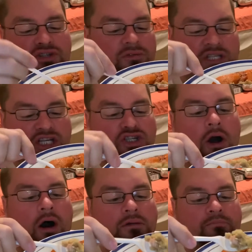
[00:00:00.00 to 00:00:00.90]
dish
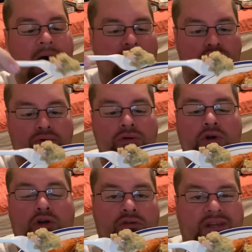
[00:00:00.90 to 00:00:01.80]
called mangú
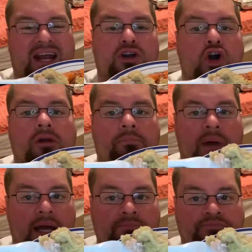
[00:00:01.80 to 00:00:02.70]
con los tres
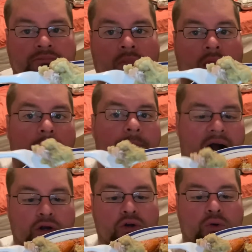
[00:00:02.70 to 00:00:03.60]
golpes,
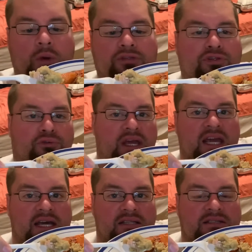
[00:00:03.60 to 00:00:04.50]
mangú with three
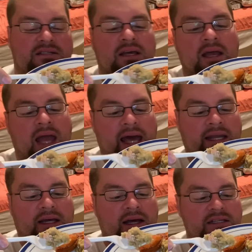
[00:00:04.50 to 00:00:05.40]
hits. And
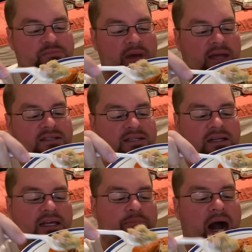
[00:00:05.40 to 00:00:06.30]
it's
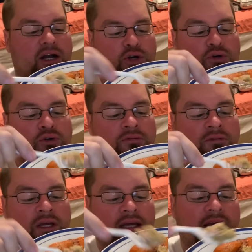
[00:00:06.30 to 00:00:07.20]
basically mangú
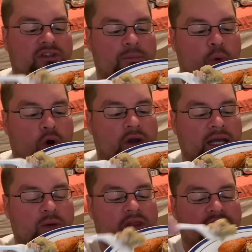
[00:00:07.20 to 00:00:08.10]
in the
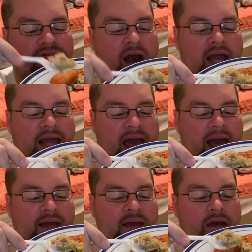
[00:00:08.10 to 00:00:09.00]
morning with a fried
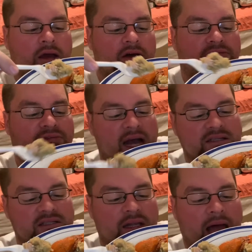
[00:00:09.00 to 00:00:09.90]
egg, fried
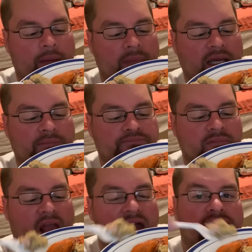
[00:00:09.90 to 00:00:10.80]
salami,
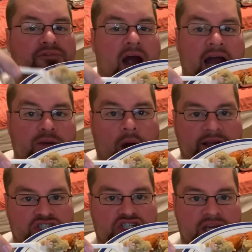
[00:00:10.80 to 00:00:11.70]
and fried
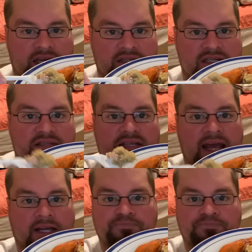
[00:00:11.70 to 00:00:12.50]
white cheese. It's like